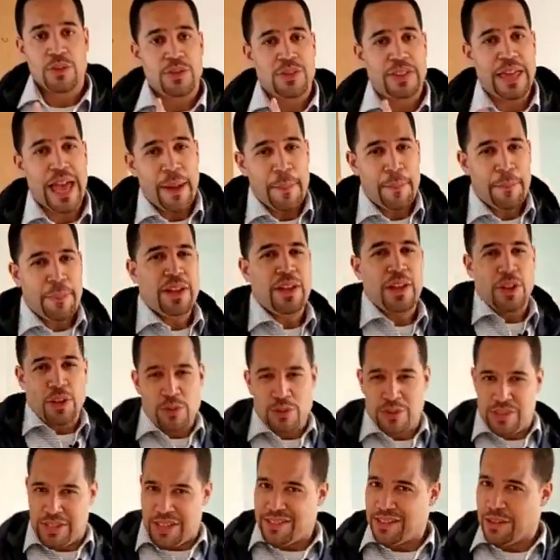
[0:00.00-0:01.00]
That being
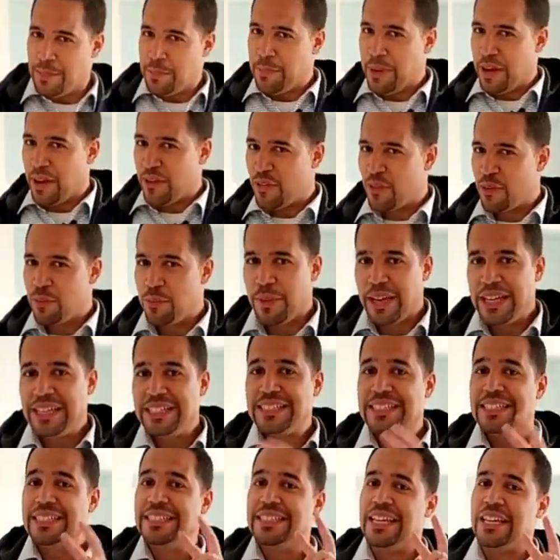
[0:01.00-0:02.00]
used as a bedroom
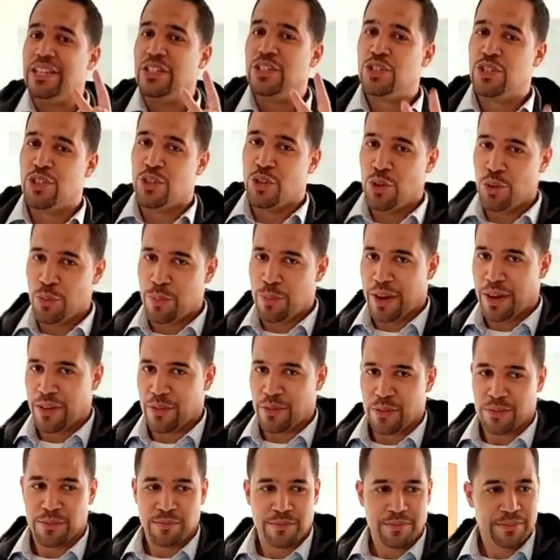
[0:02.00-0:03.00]
makes this a
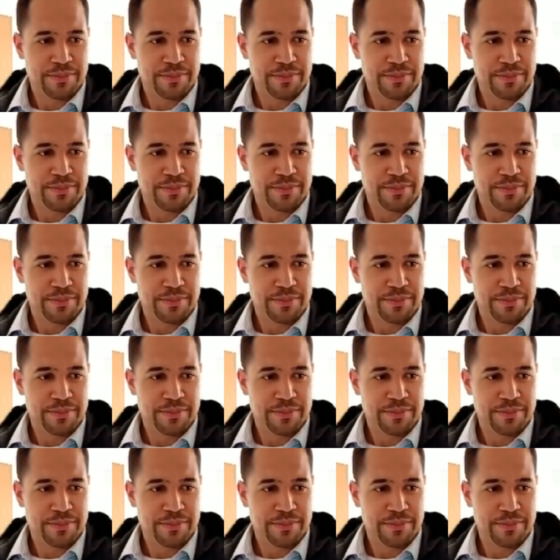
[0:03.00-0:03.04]
2-bedroom.